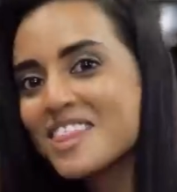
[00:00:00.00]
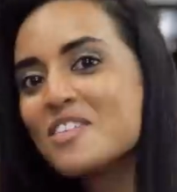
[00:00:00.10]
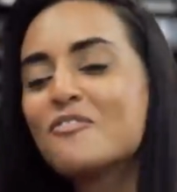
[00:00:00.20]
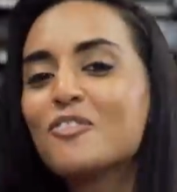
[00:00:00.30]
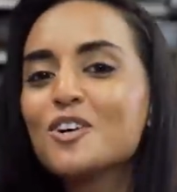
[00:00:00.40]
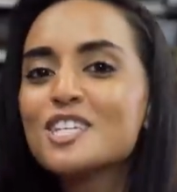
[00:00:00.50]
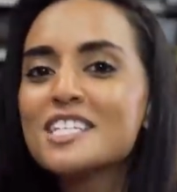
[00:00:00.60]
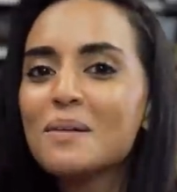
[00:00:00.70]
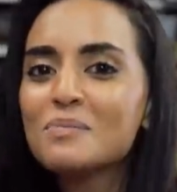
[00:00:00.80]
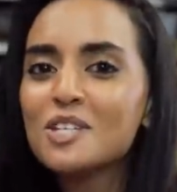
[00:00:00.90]
The first
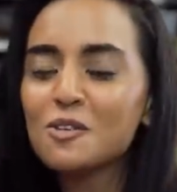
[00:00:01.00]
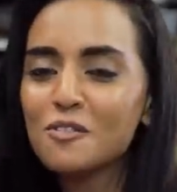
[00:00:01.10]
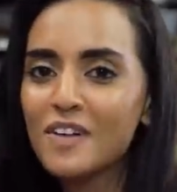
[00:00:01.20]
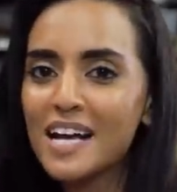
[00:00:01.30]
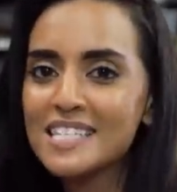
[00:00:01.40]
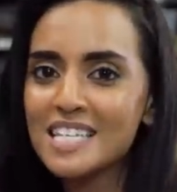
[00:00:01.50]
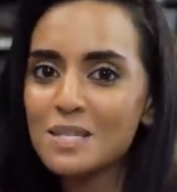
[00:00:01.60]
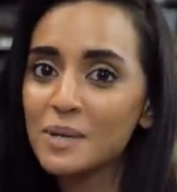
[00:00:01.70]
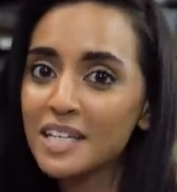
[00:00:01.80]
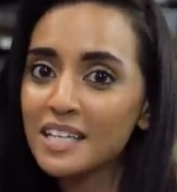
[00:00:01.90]
step to U F S
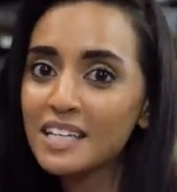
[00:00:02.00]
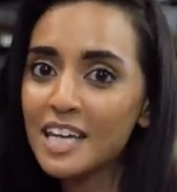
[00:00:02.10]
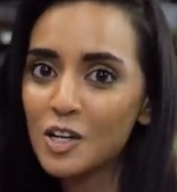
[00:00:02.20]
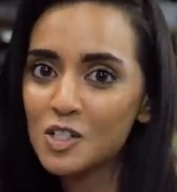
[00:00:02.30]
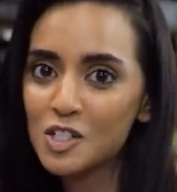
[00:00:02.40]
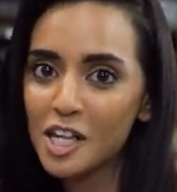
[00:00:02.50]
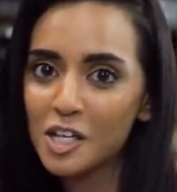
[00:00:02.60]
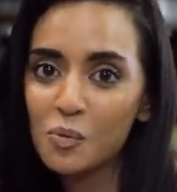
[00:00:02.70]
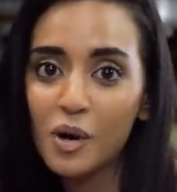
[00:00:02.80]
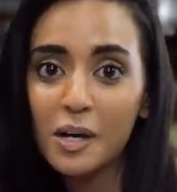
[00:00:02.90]
is picking a character
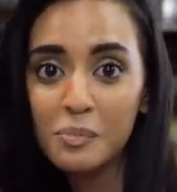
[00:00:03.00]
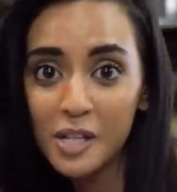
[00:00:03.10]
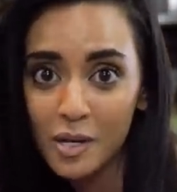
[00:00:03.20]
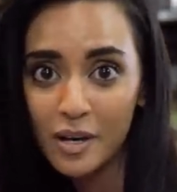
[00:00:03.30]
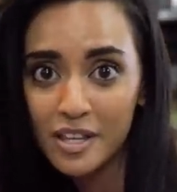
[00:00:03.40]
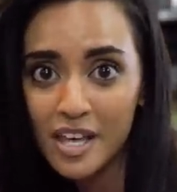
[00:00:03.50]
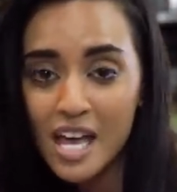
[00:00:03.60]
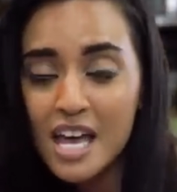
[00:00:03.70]
that you want to play with.